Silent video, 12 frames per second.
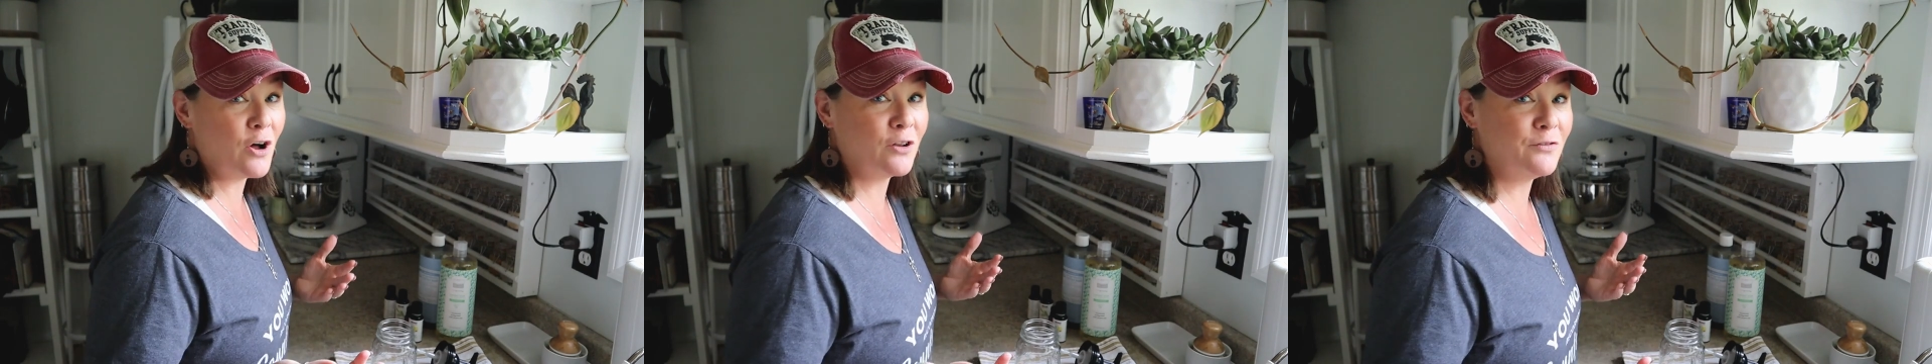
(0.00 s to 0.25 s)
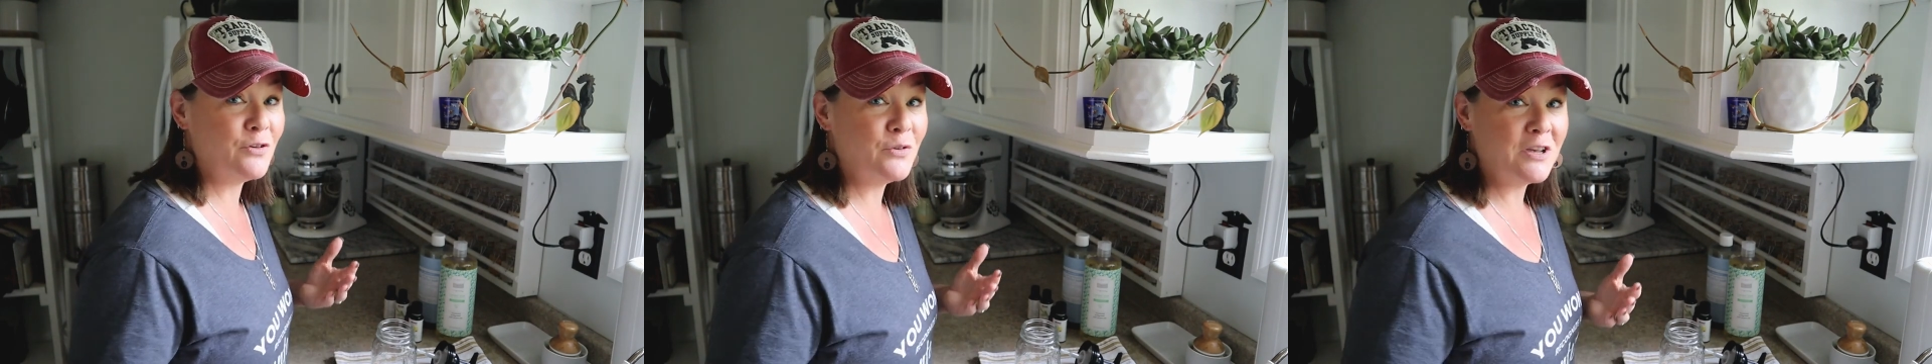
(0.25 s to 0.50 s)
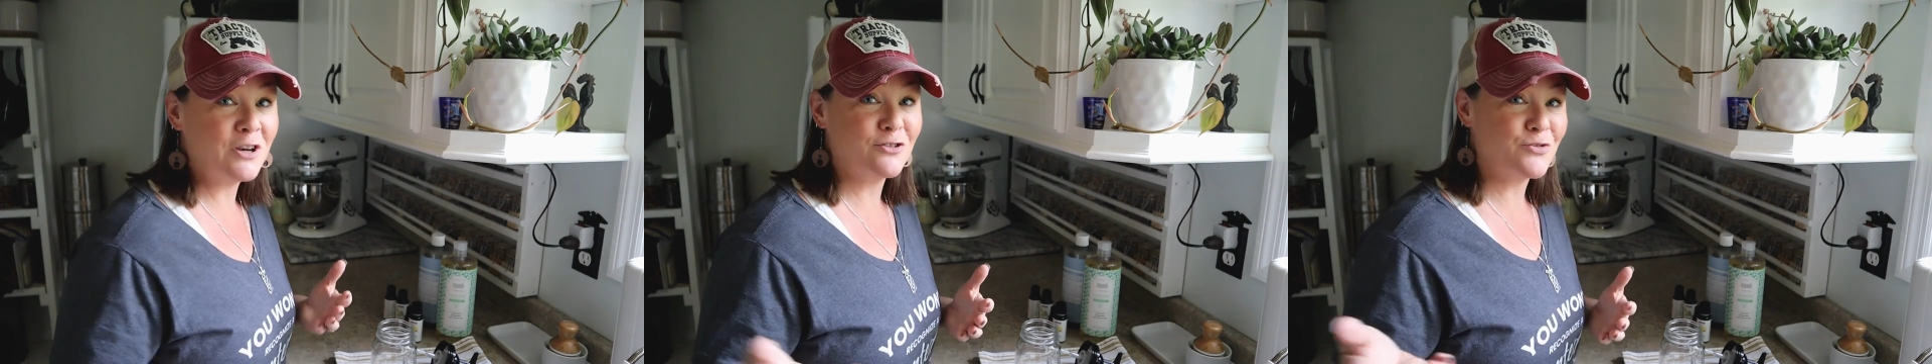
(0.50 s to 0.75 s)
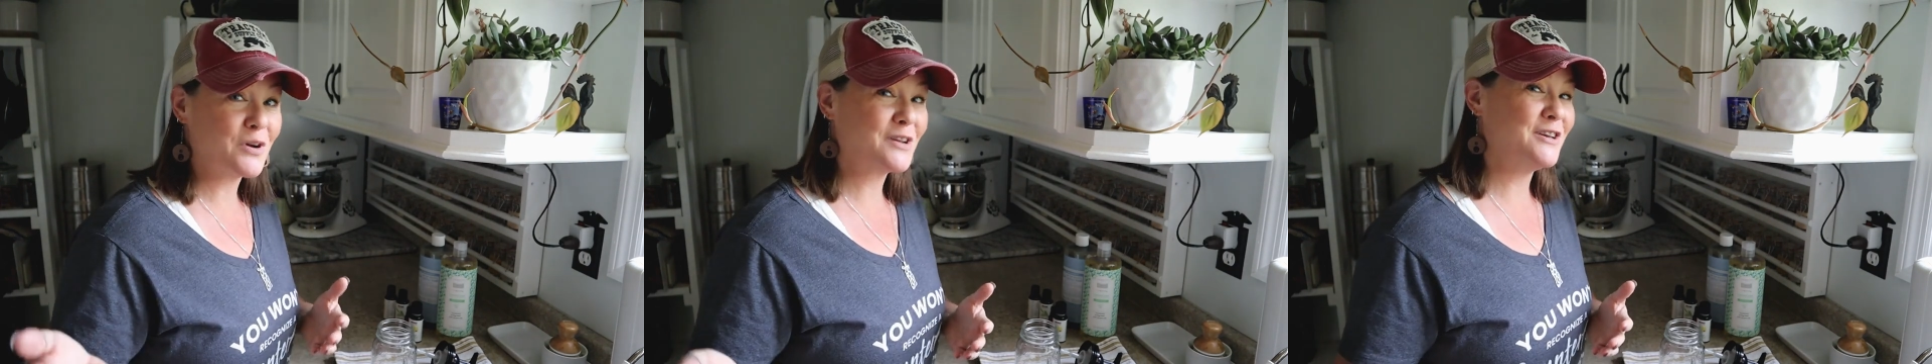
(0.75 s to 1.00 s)
all of you here
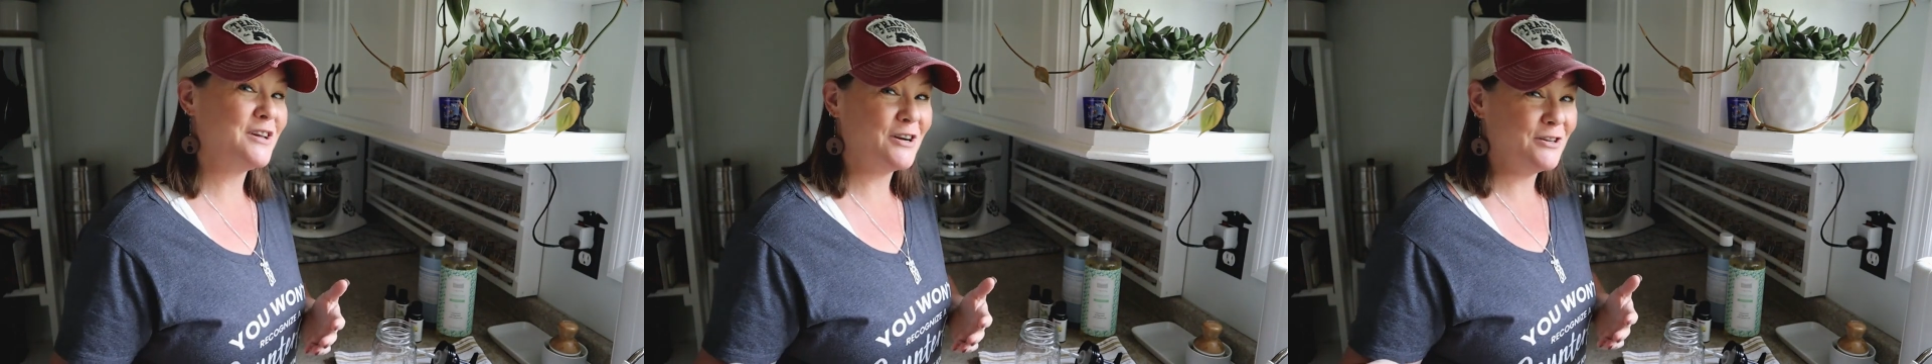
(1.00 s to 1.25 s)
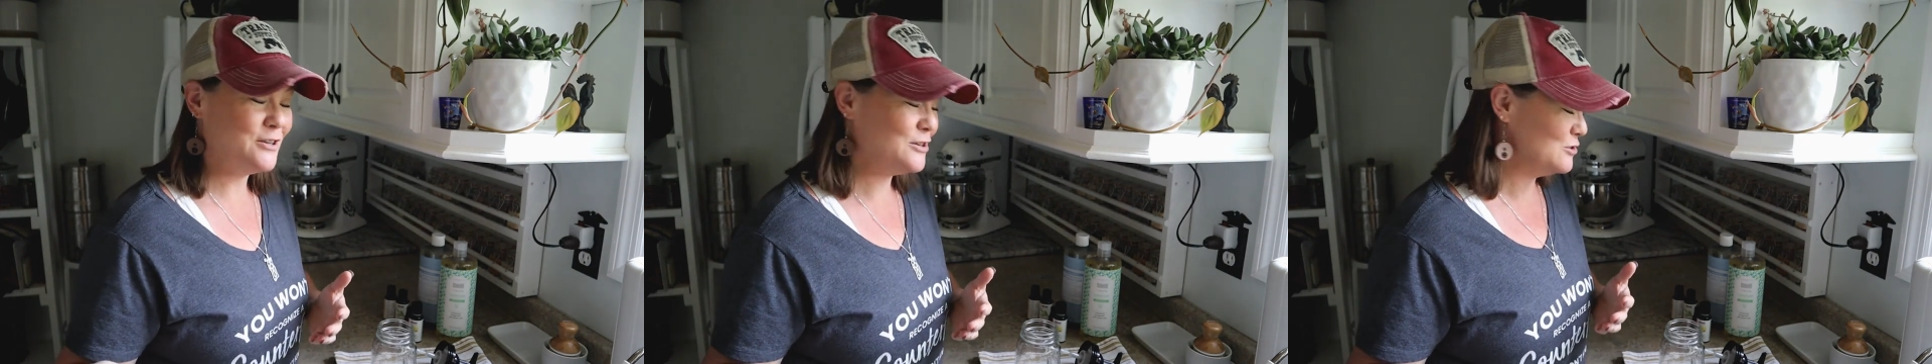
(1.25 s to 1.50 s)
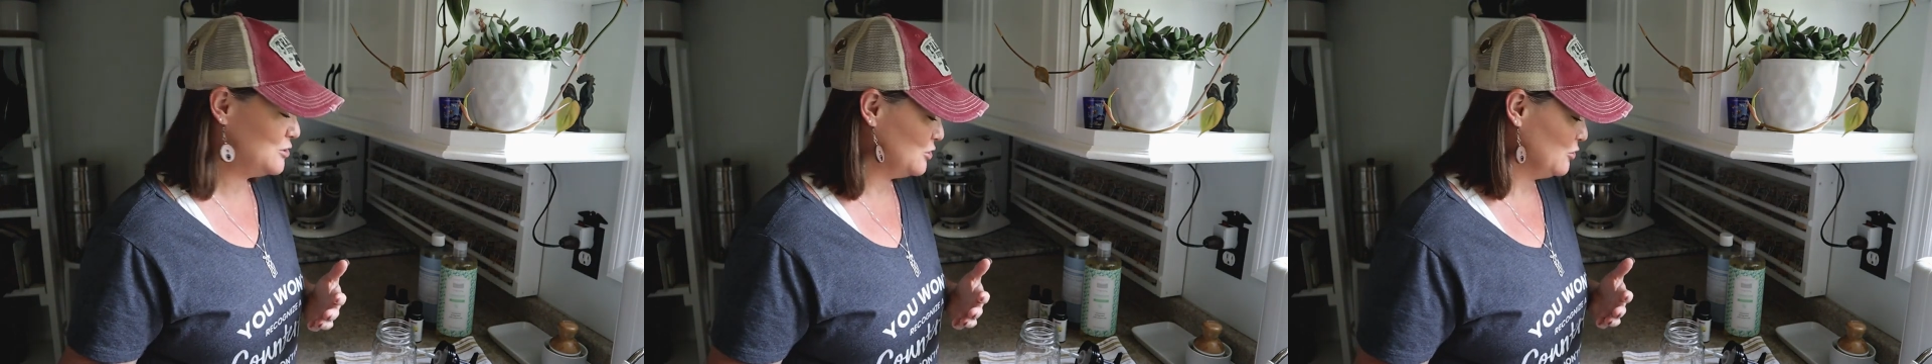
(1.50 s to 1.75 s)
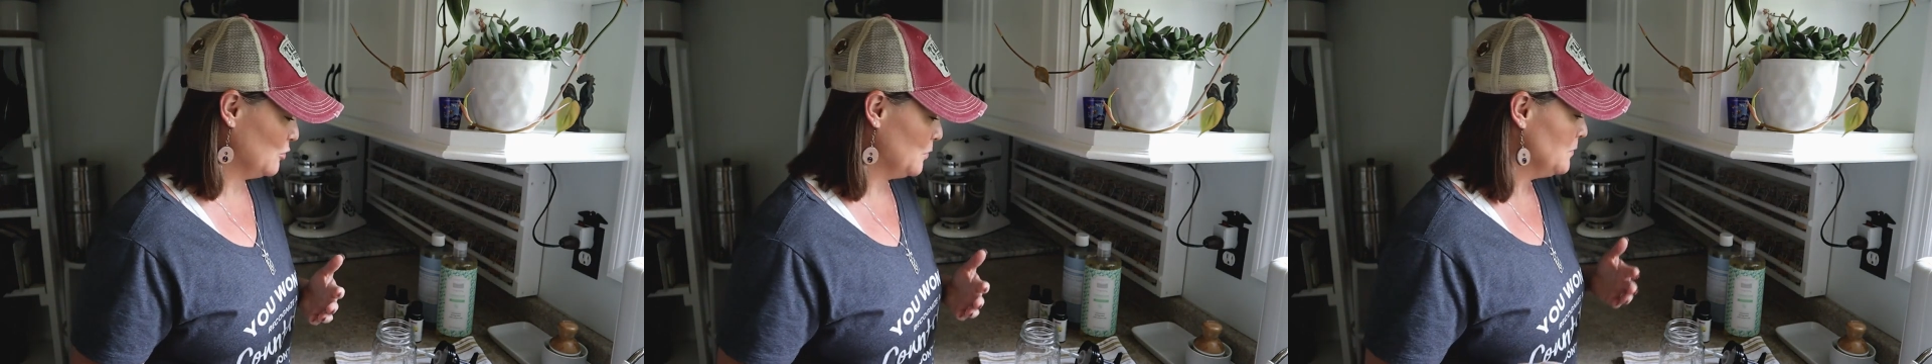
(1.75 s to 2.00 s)
directly on
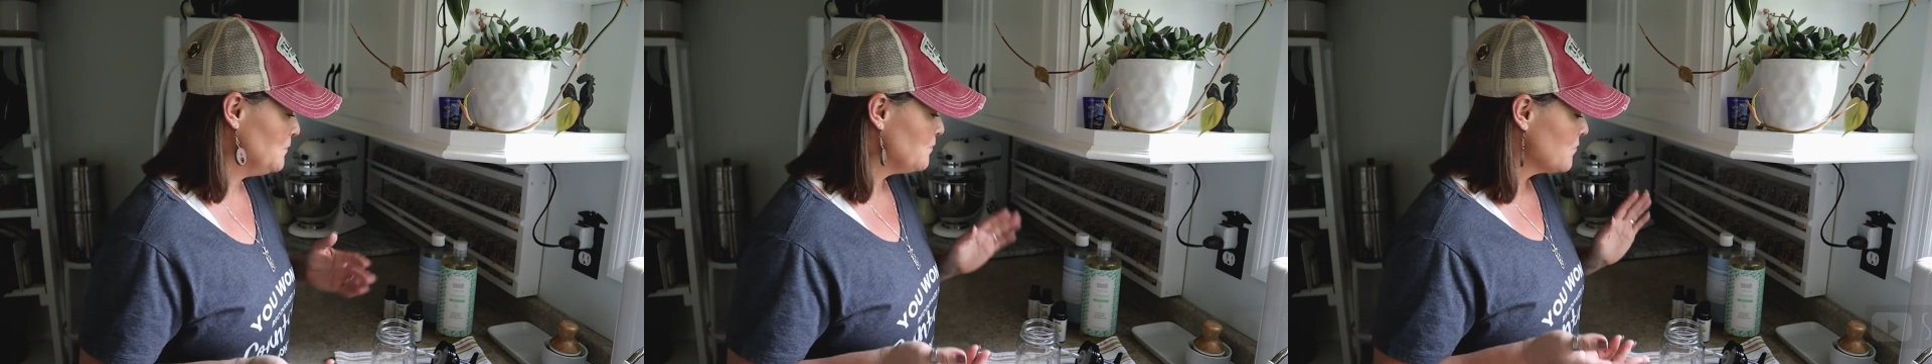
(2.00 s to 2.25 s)
YouTube.